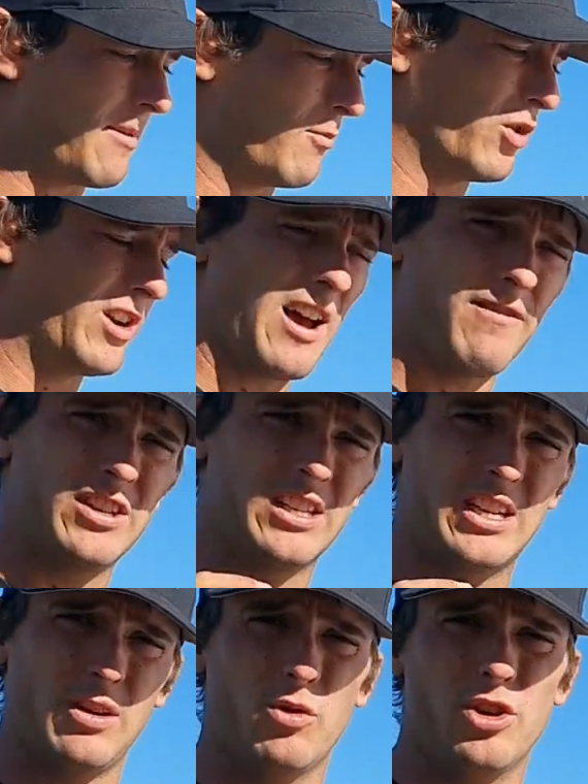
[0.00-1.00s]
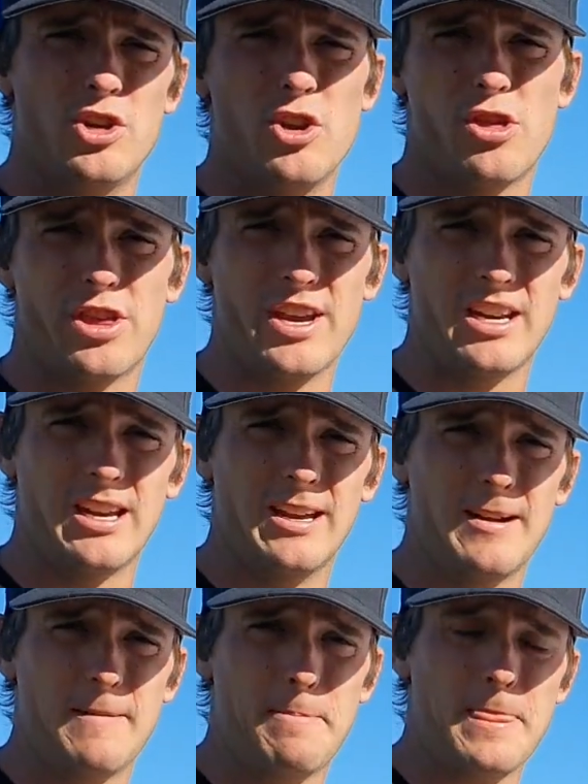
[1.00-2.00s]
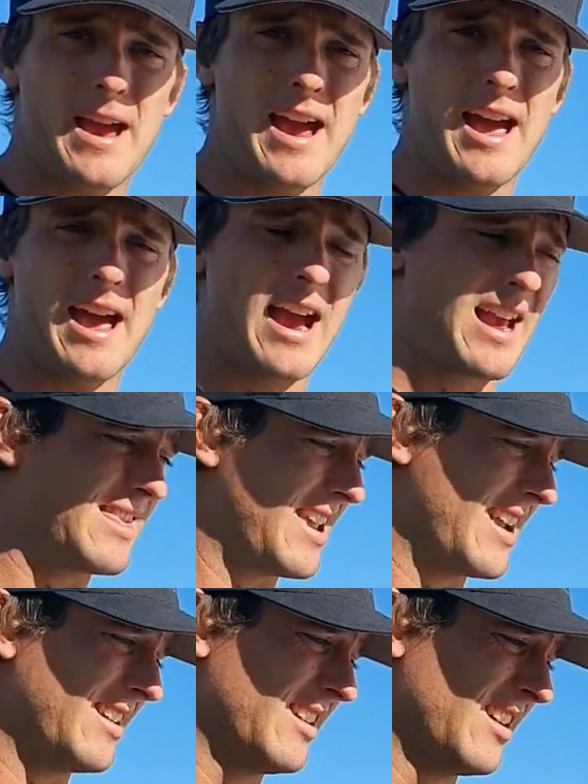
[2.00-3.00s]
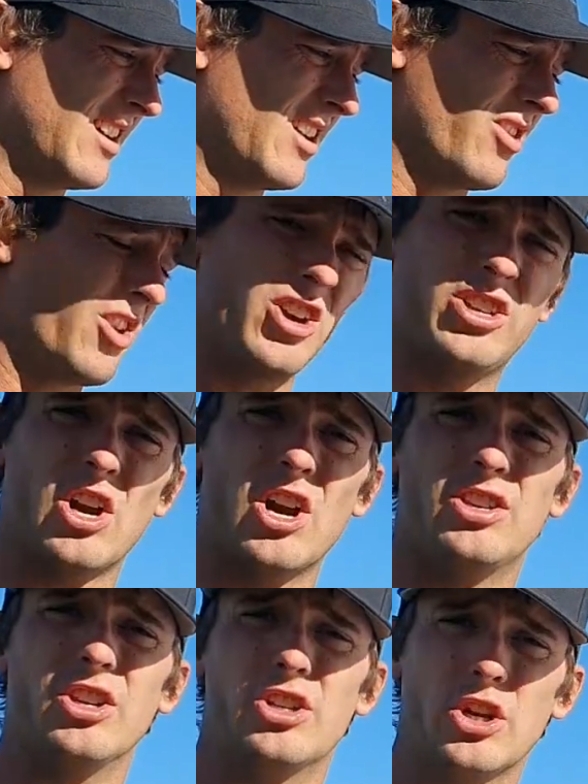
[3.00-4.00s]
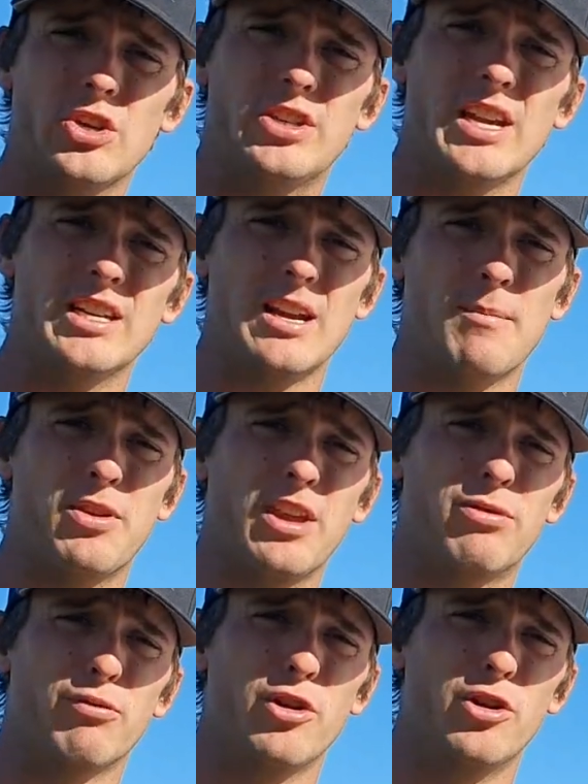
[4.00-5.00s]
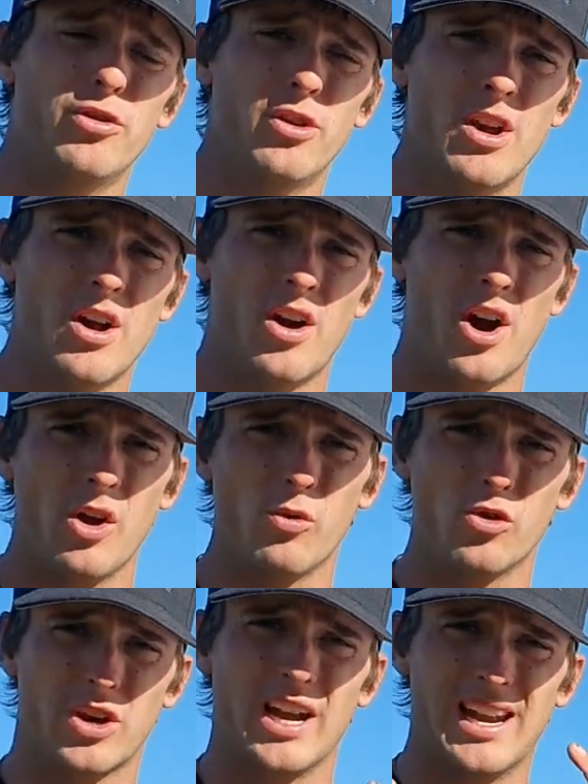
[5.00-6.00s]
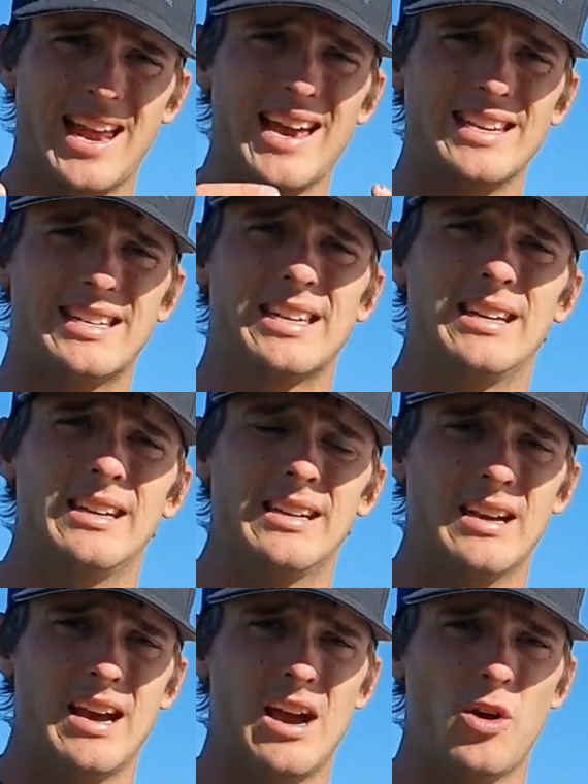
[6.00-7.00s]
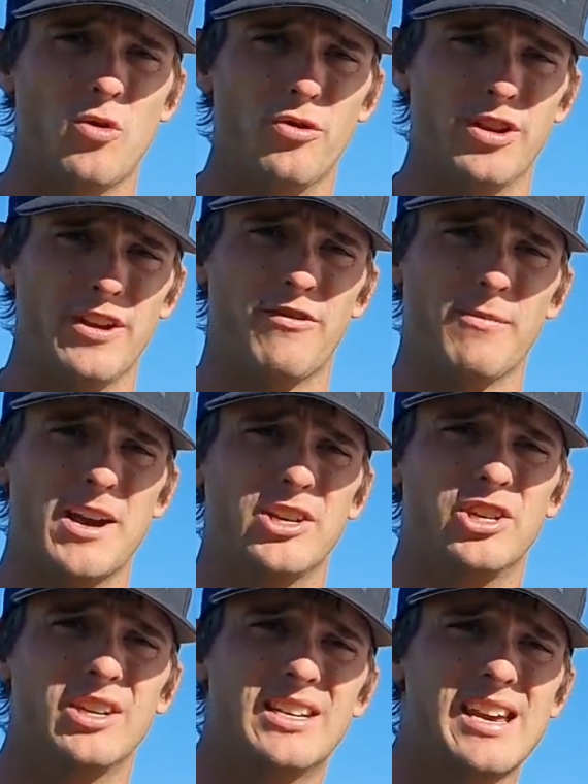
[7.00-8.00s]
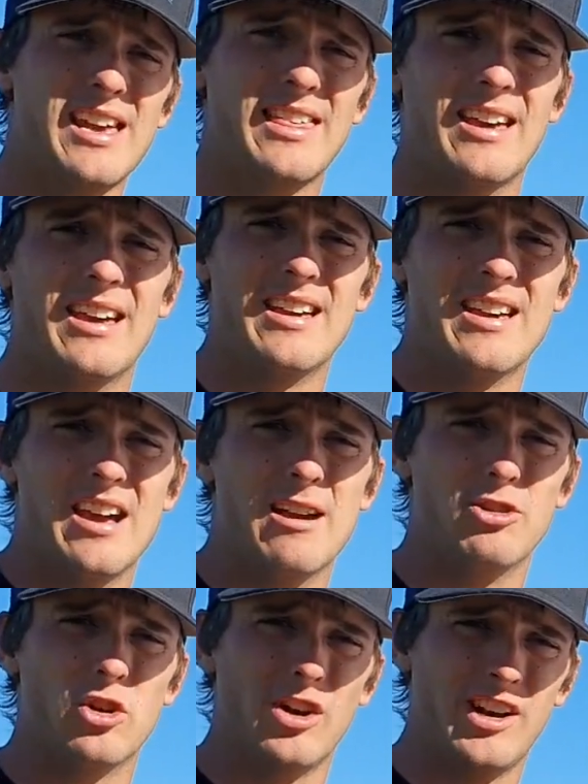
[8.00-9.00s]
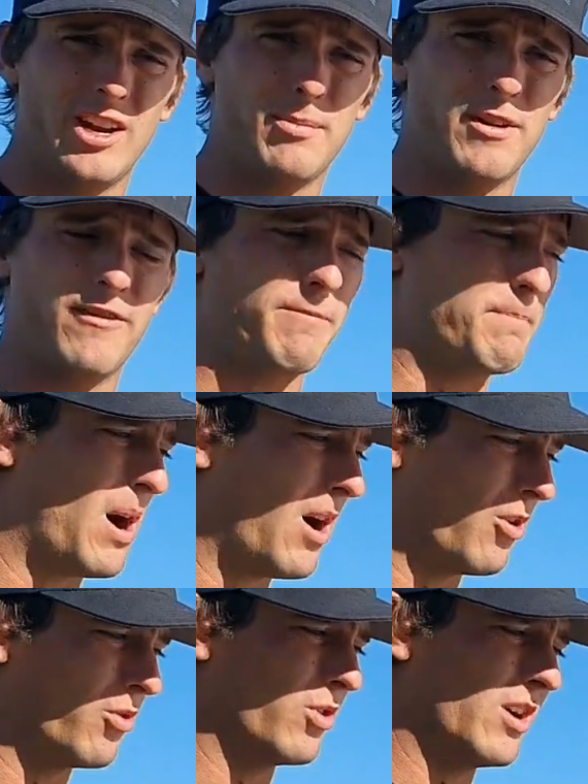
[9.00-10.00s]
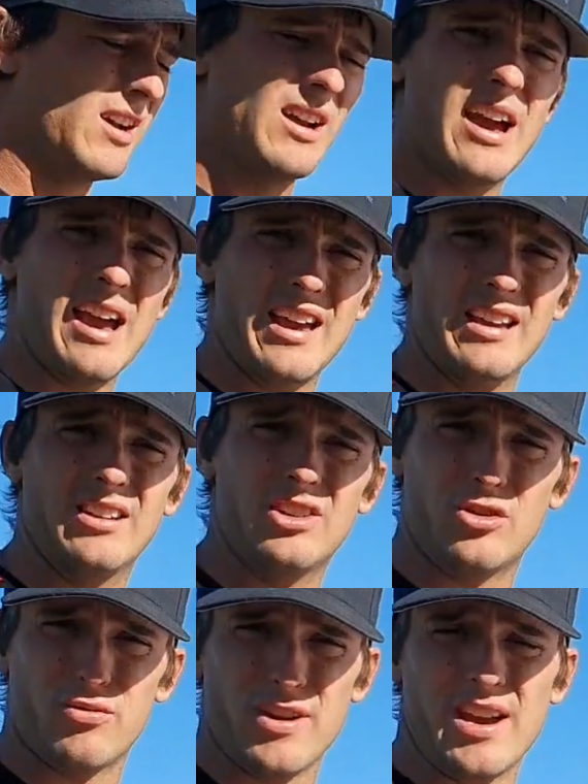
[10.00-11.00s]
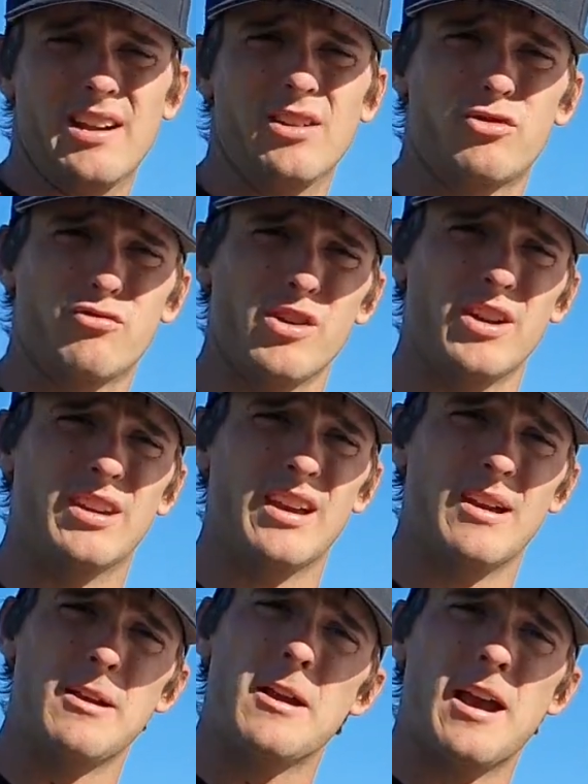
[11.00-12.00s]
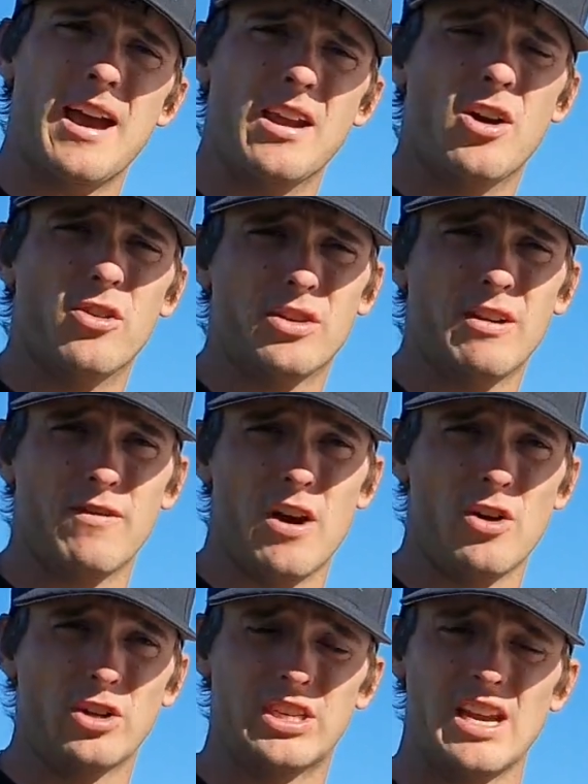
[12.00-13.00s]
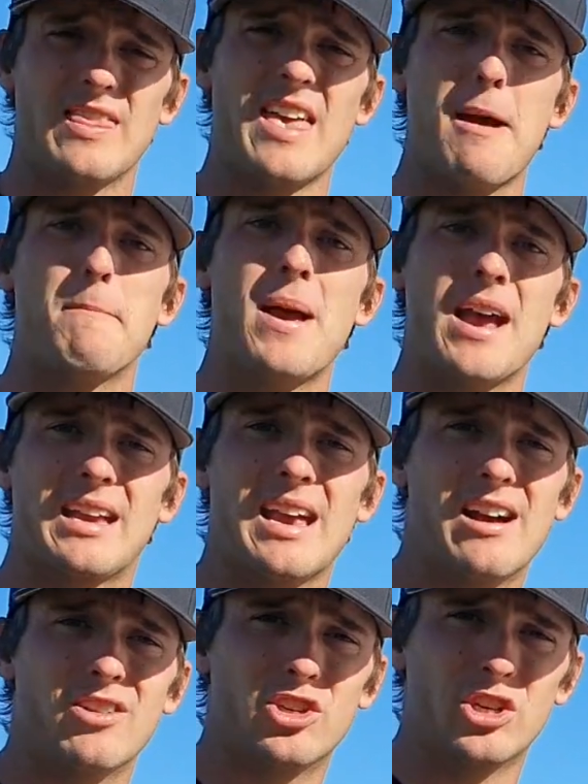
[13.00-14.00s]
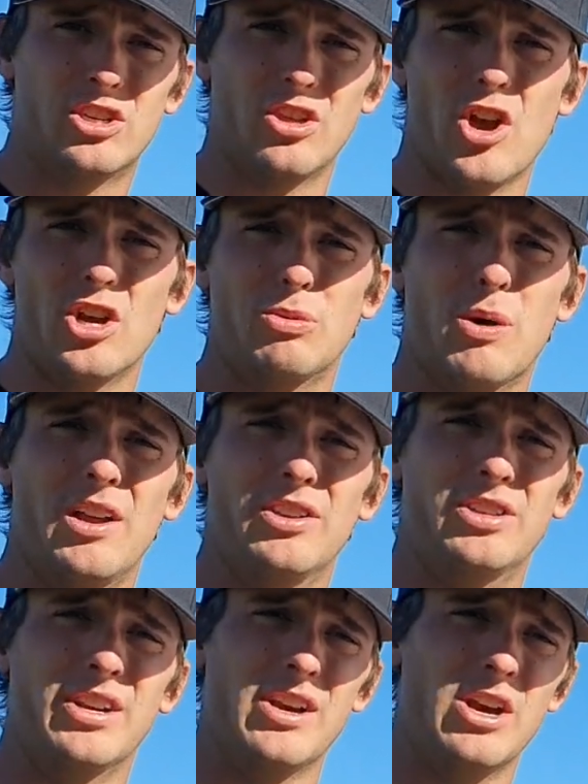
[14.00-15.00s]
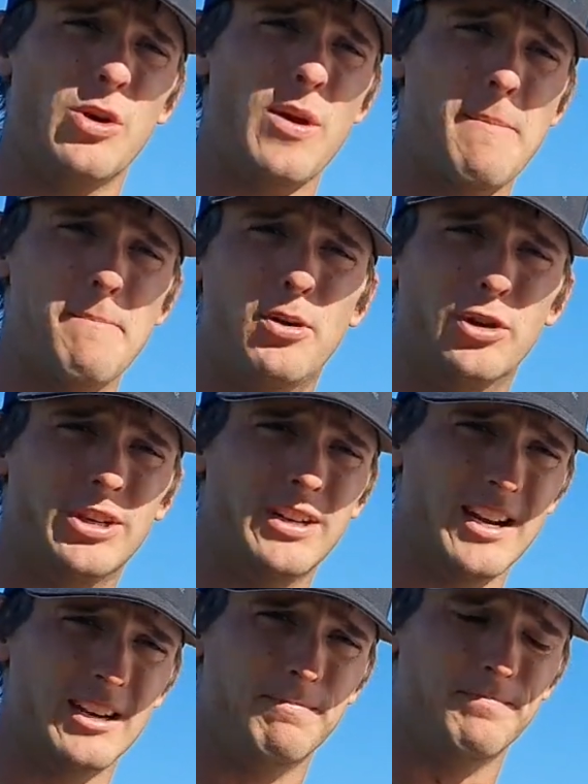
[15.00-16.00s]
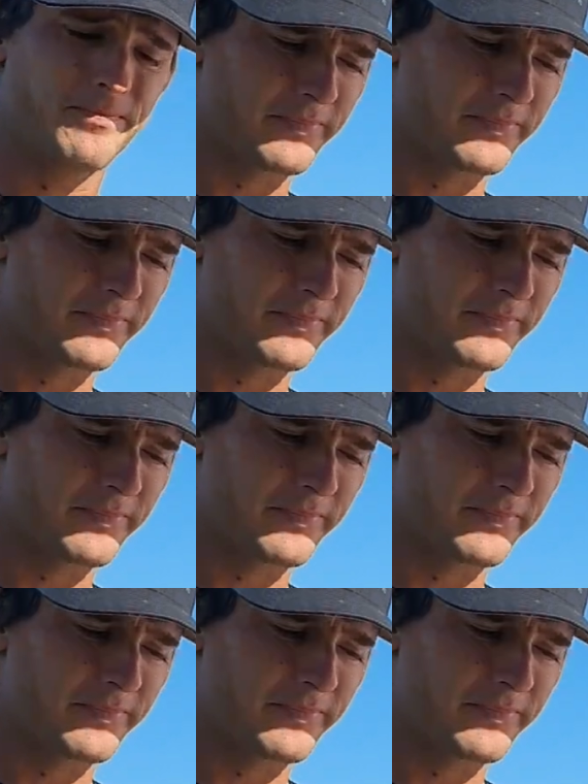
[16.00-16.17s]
Would love to see what you think, and then those guys that do send something through, I will collate all the information together and do a little bit of a poll and create a little grid, and I'll send that back out just to those ones who input it in.